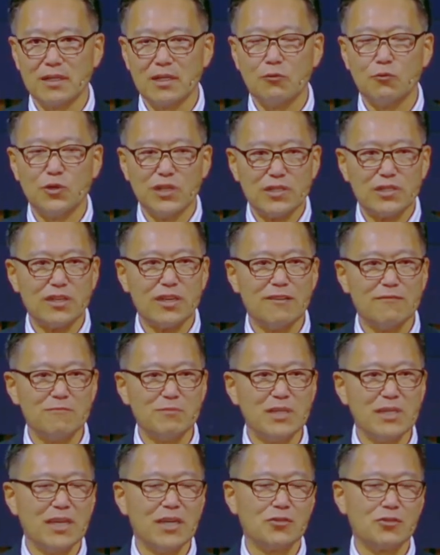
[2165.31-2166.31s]
Receive
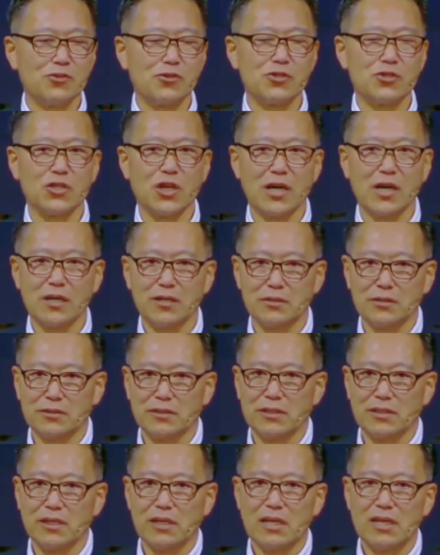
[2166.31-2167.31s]
me as your
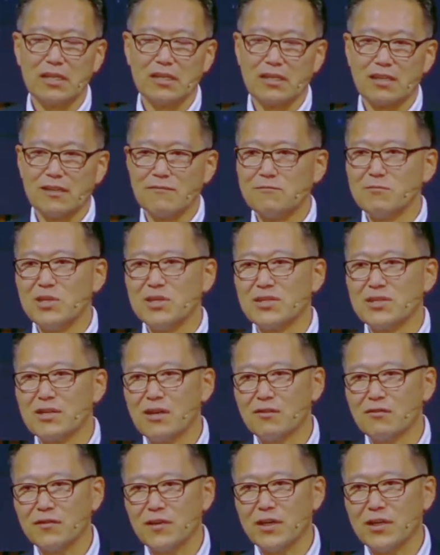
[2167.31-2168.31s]
child. Give me
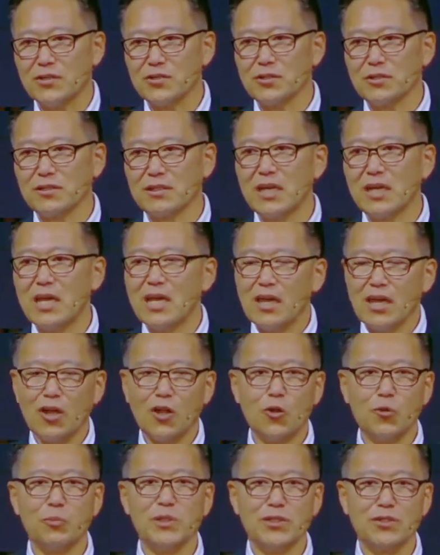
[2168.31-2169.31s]
salvation.
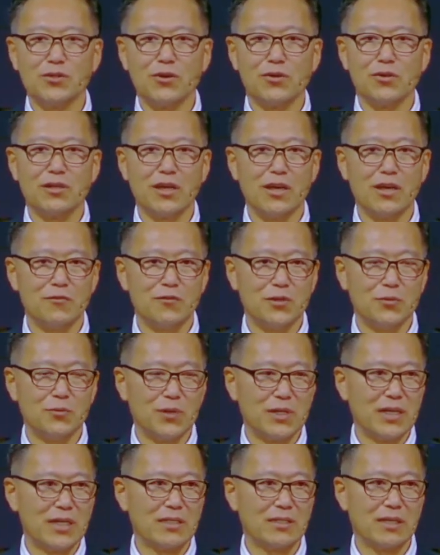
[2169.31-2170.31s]
Help me to go to heaven
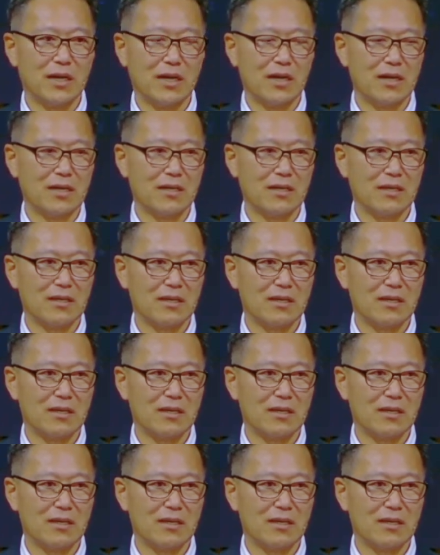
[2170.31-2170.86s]
when I die.